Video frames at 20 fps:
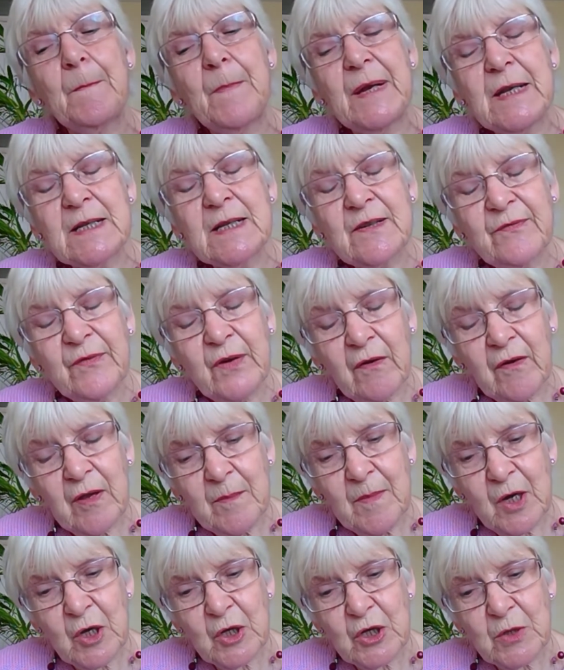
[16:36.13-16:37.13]
but it's very
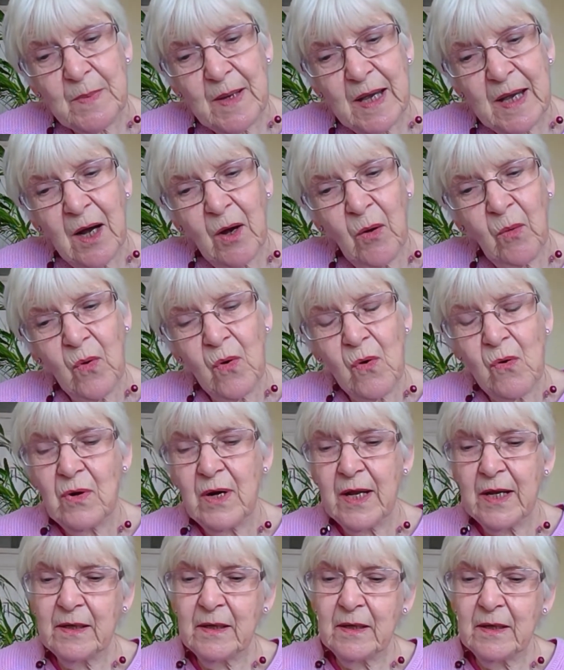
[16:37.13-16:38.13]
much about
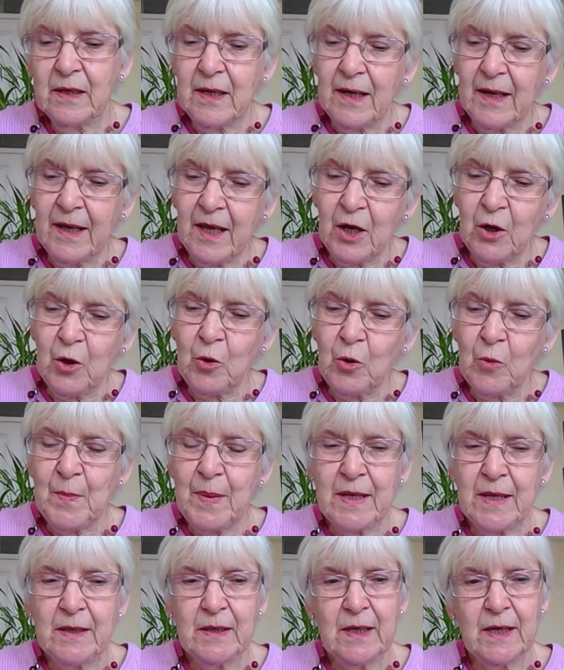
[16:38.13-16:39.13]
warning,
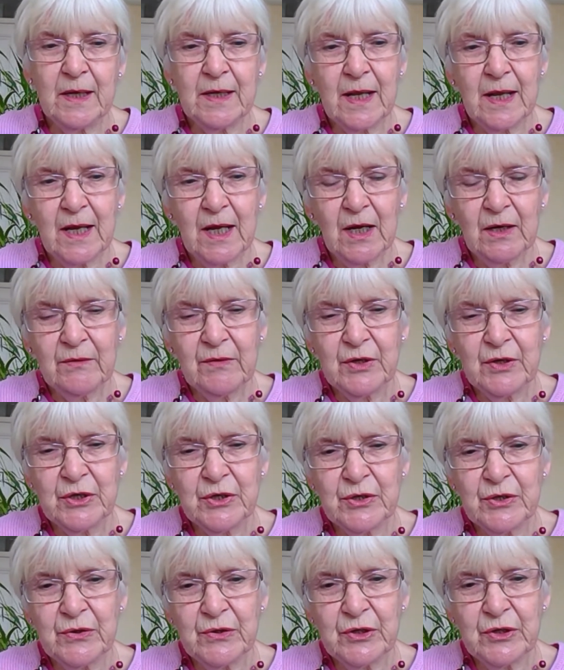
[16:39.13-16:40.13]
helping and
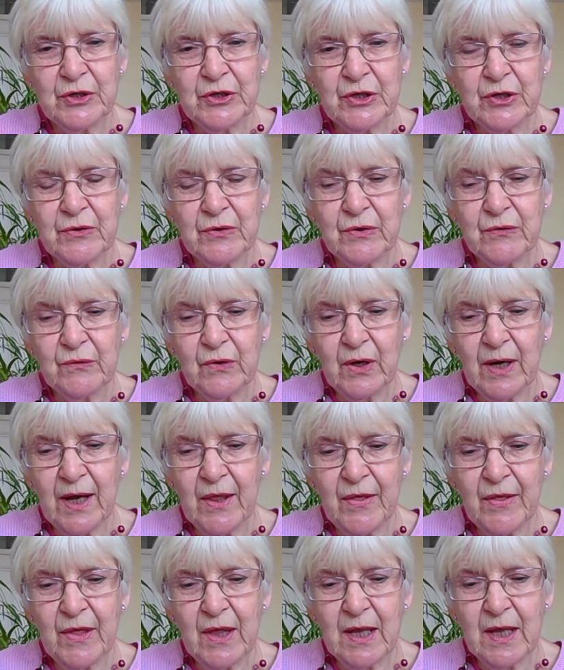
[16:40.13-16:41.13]
encouraging you to do the right
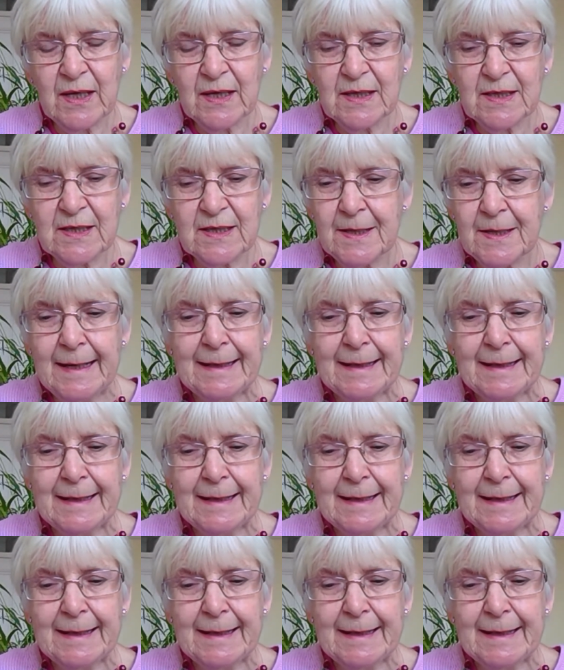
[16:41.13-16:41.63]
things.